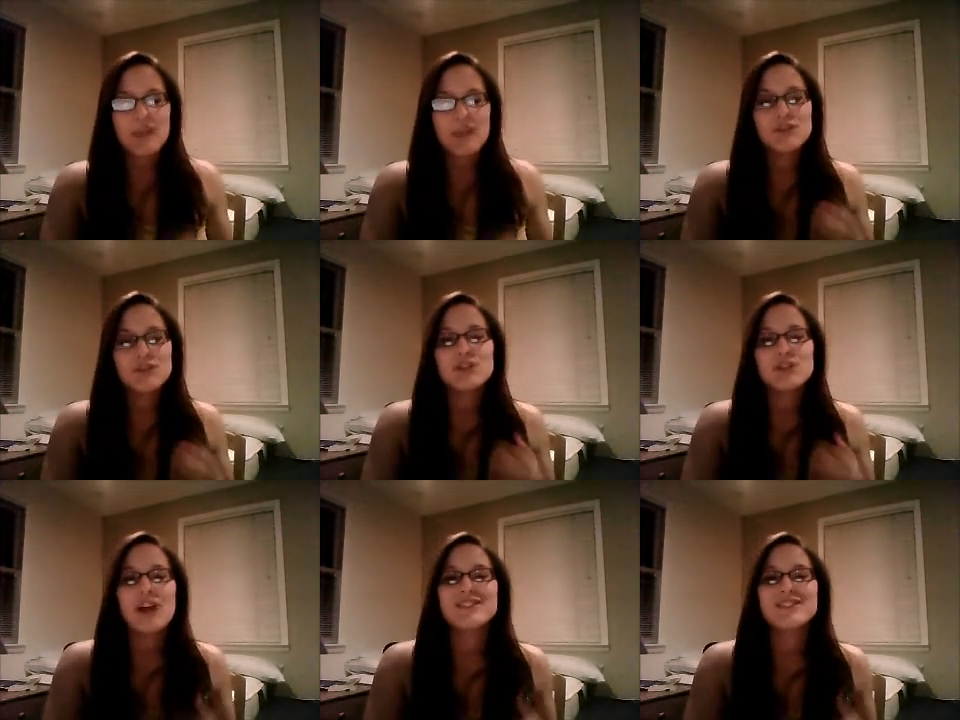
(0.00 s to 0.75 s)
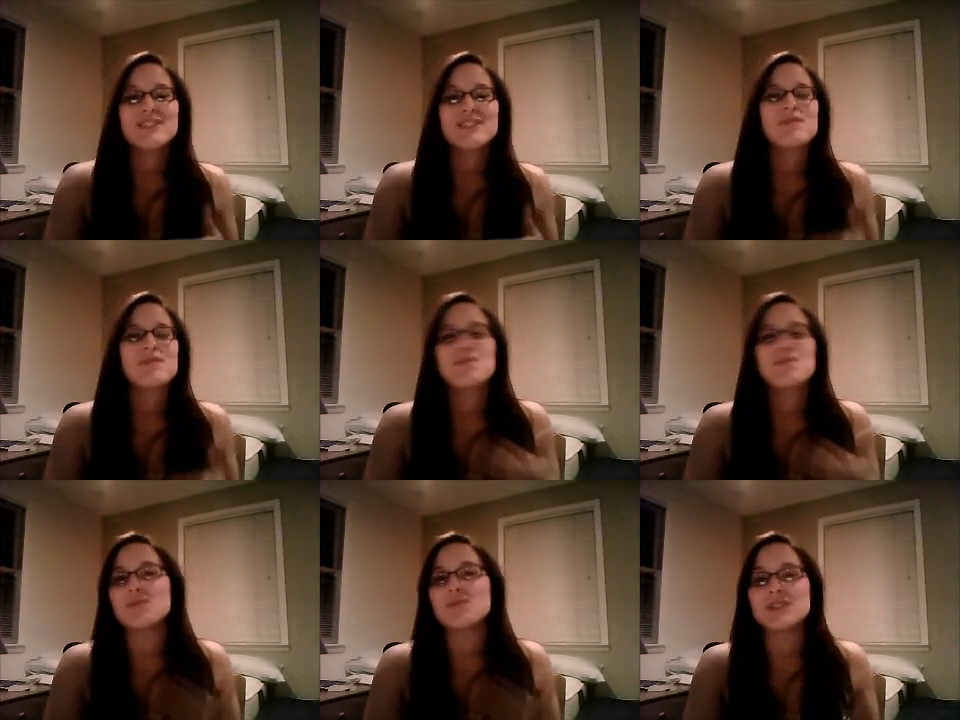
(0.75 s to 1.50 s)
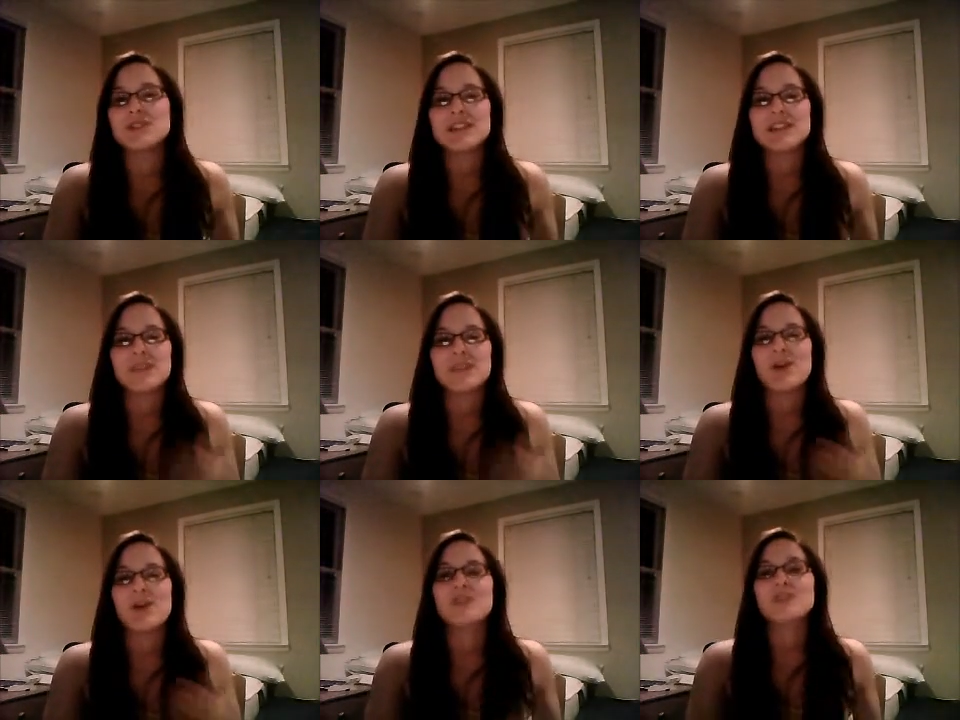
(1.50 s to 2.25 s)
And so the child skipped from the wood
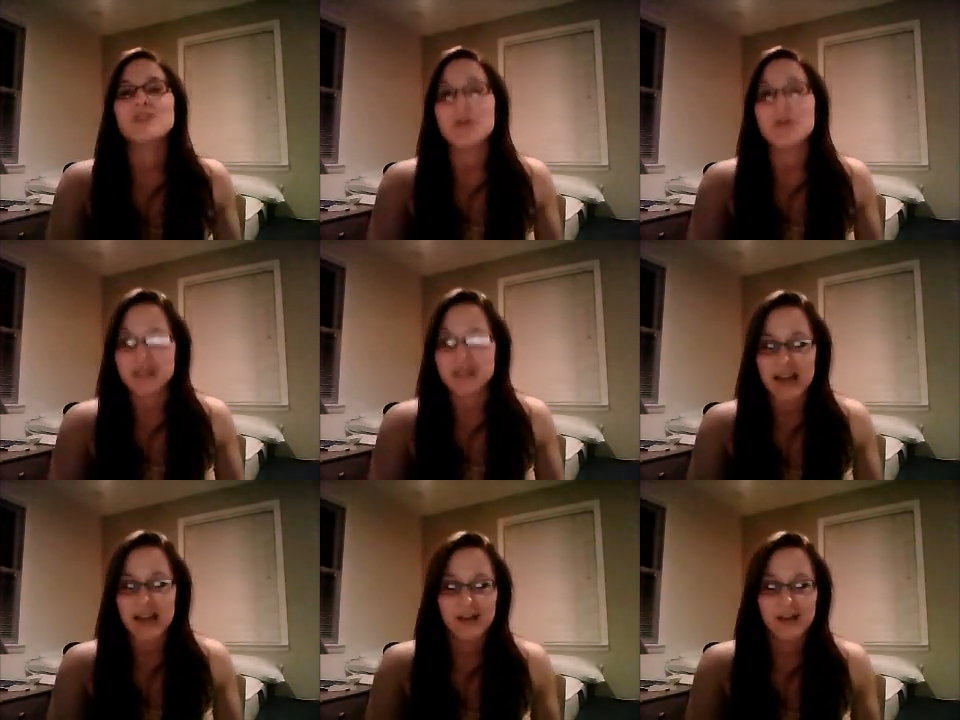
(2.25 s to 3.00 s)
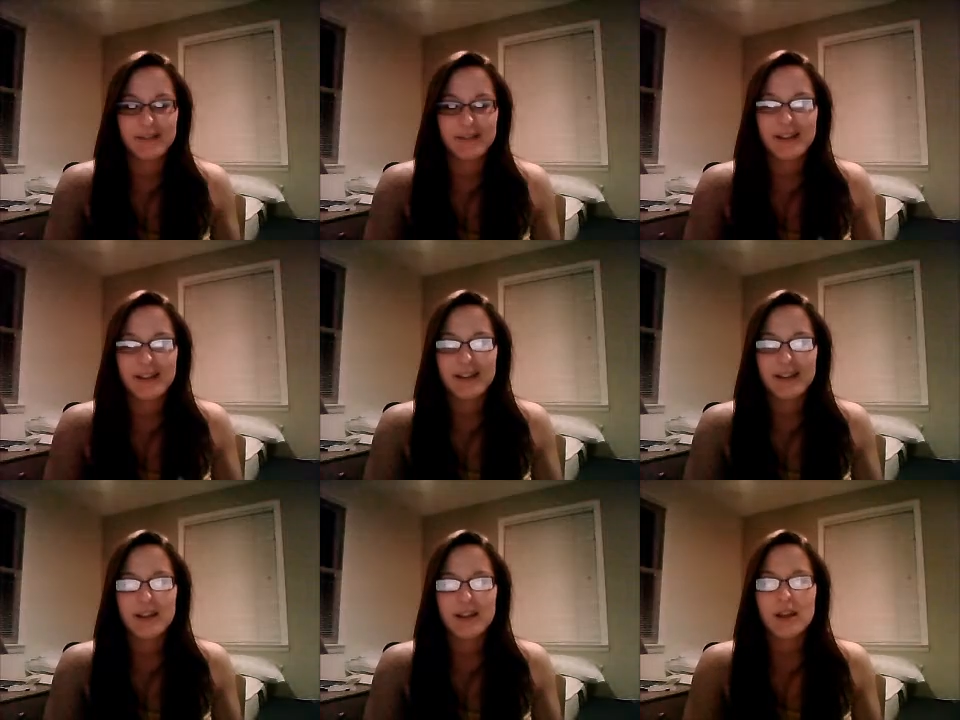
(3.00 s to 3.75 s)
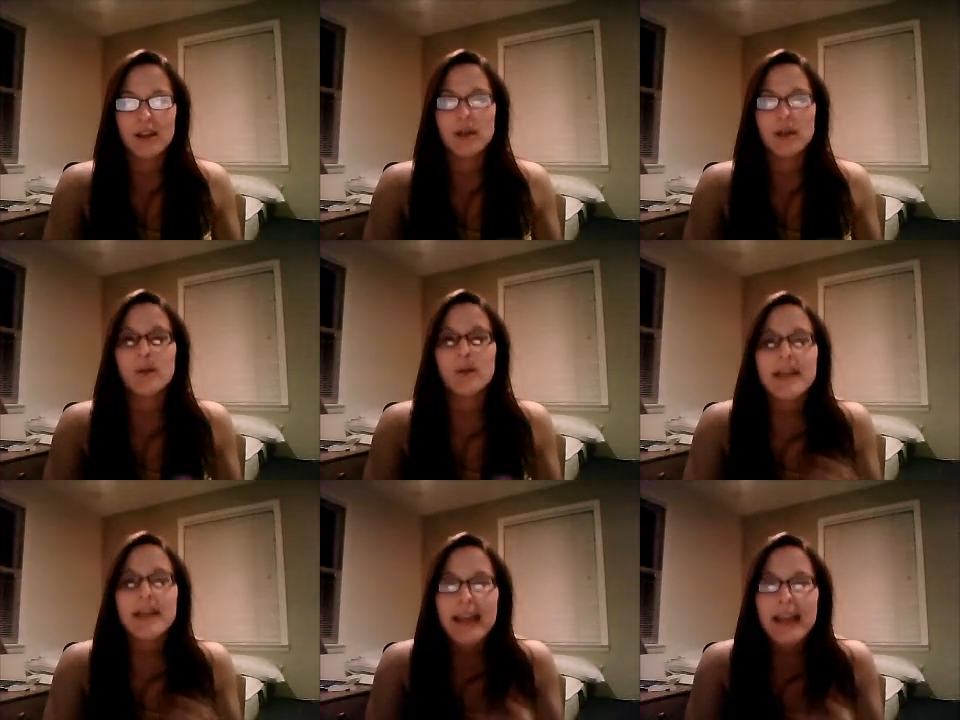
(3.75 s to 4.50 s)
and brought herself to town.
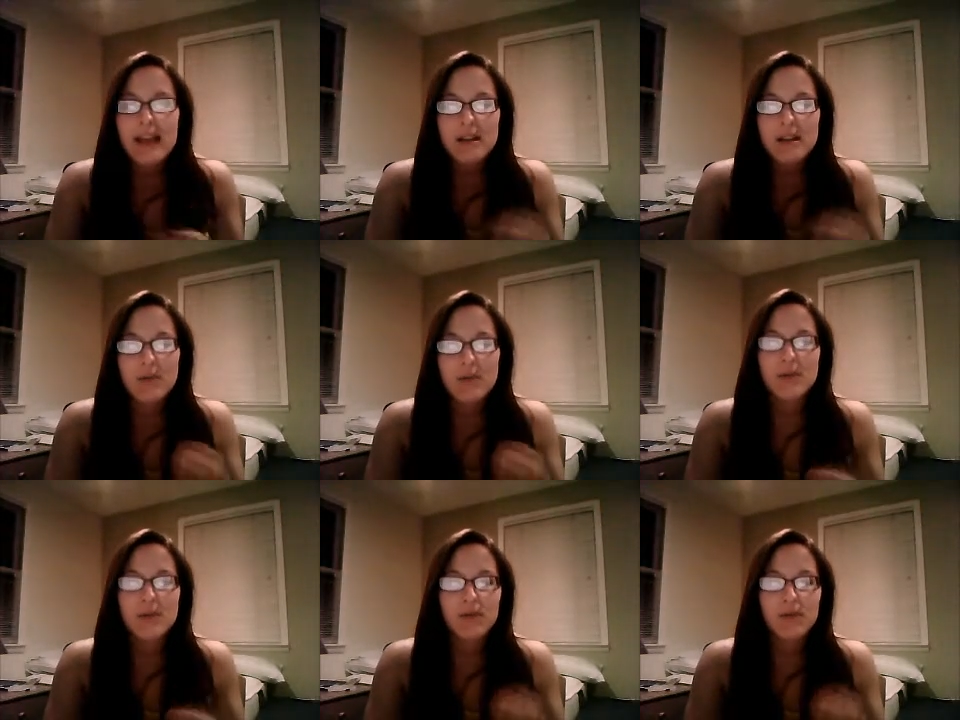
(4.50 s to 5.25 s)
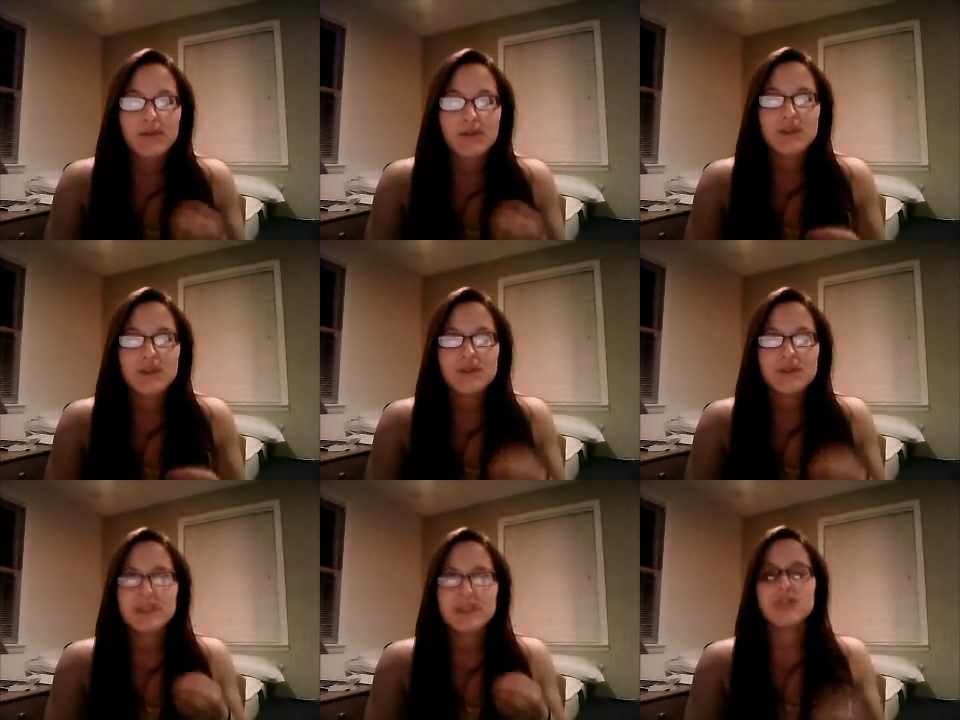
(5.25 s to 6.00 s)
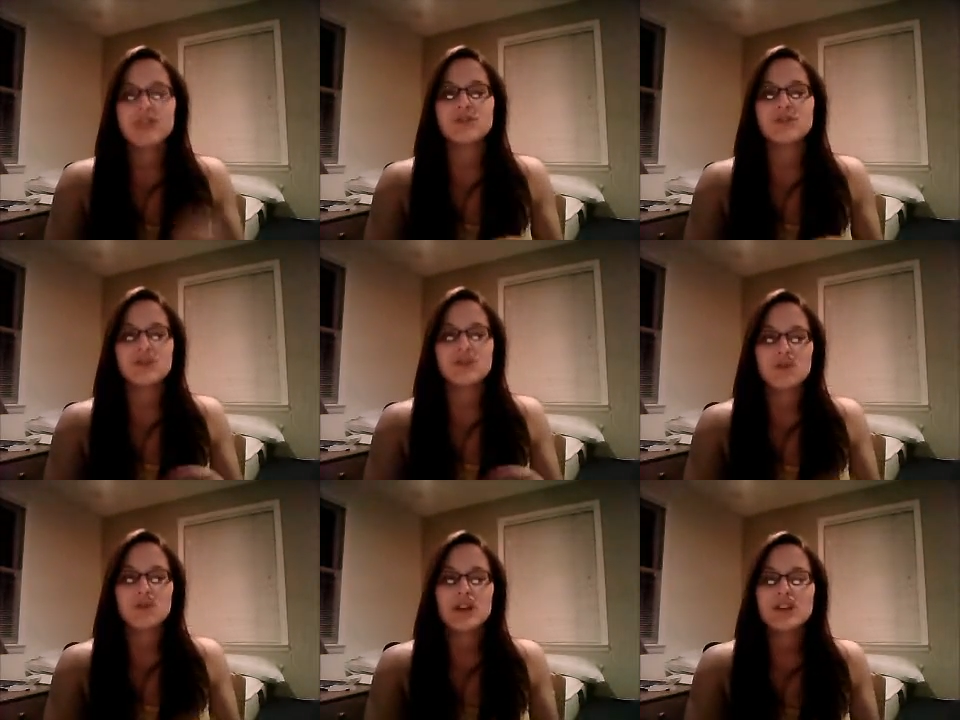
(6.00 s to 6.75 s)
When again the people refused to hear her
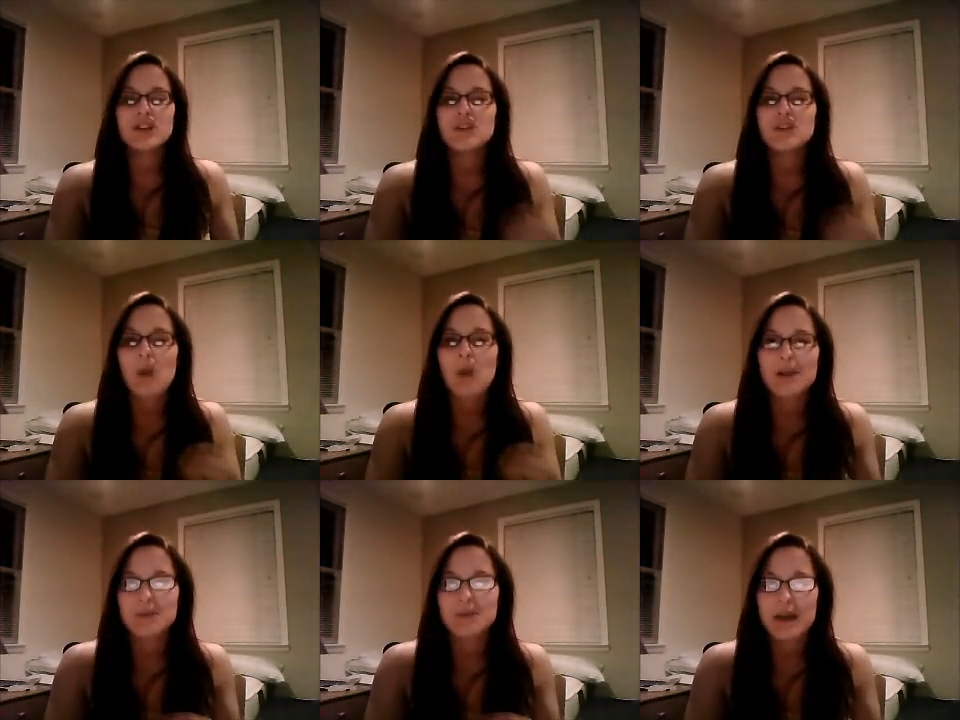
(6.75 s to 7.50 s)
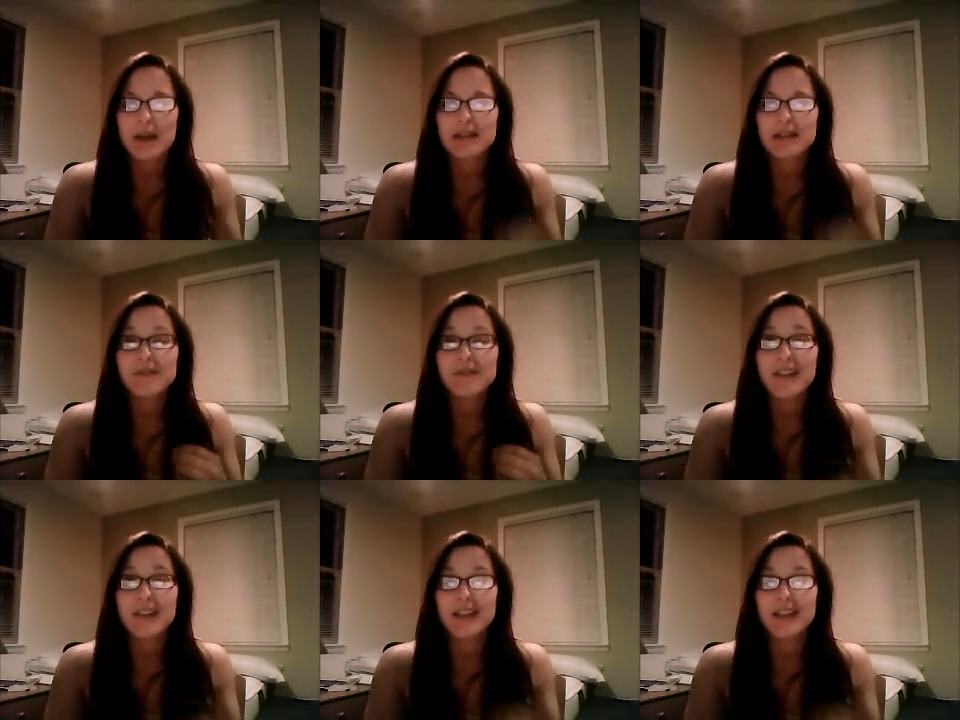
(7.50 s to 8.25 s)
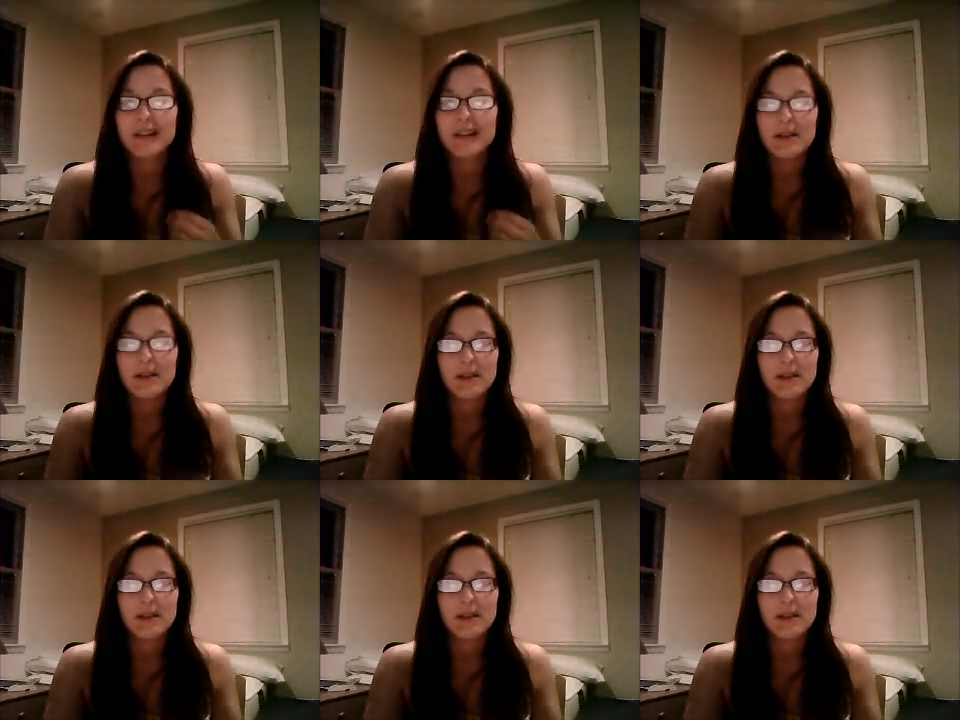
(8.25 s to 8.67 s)
story, she walked away defeated.